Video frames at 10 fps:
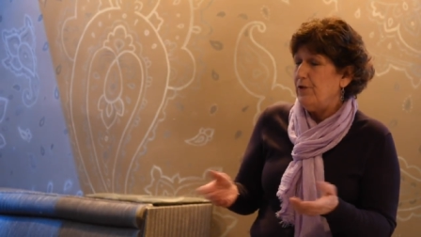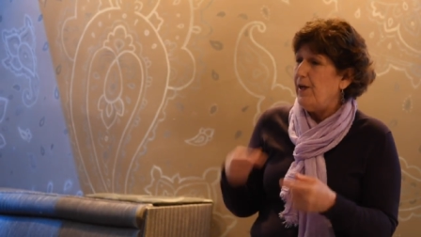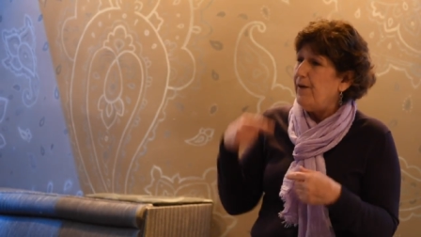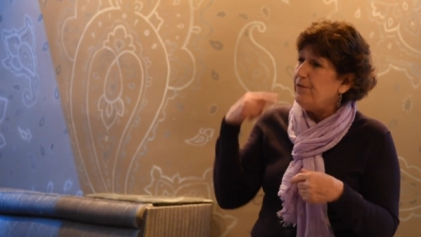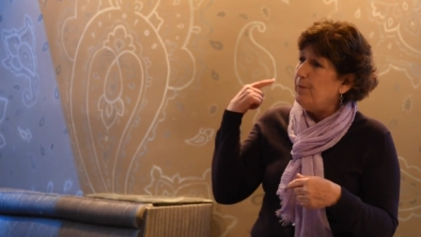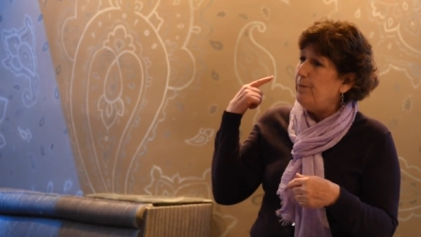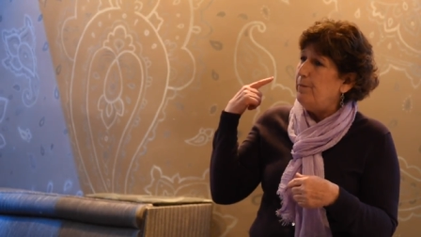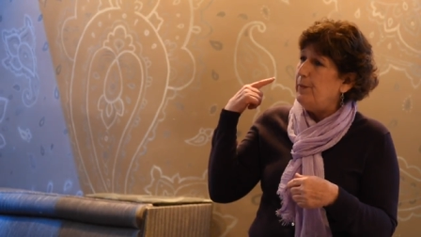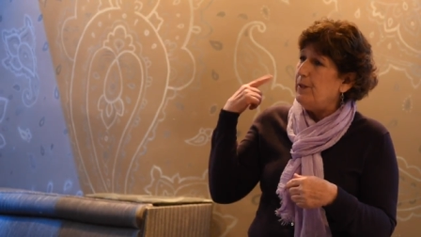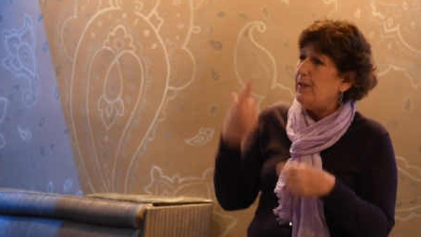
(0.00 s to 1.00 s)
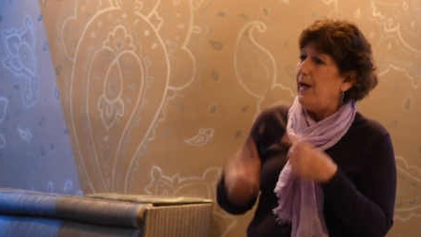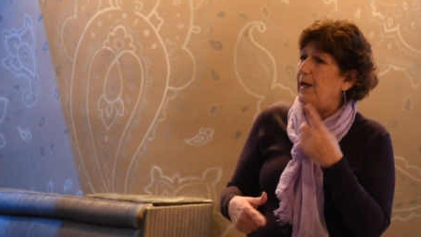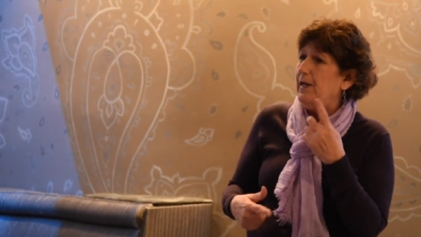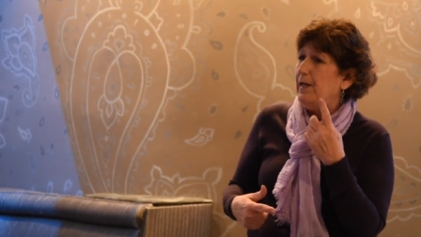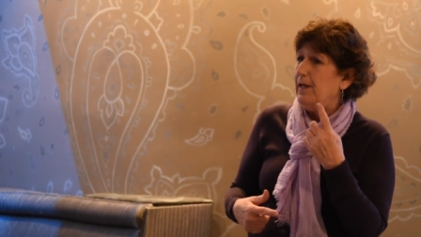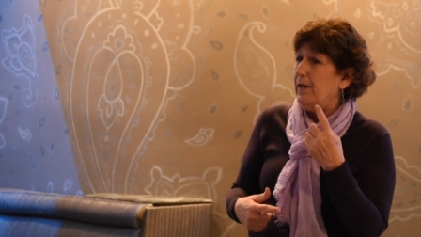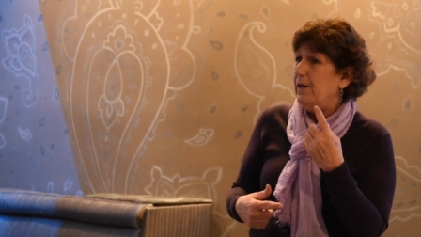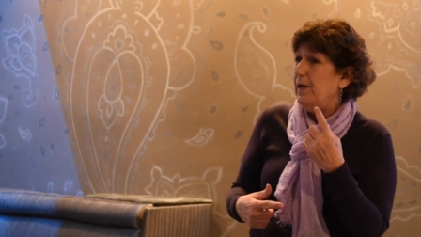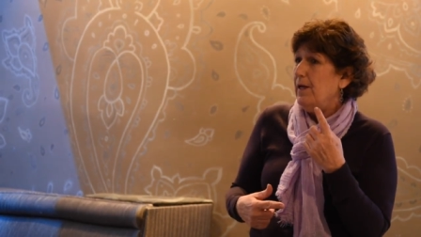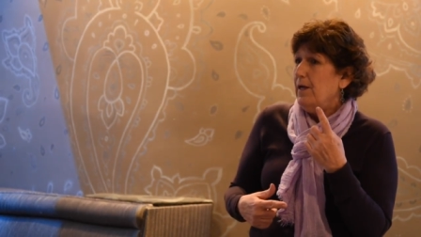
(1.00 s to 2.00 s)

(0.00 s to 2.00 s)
So you have to build that in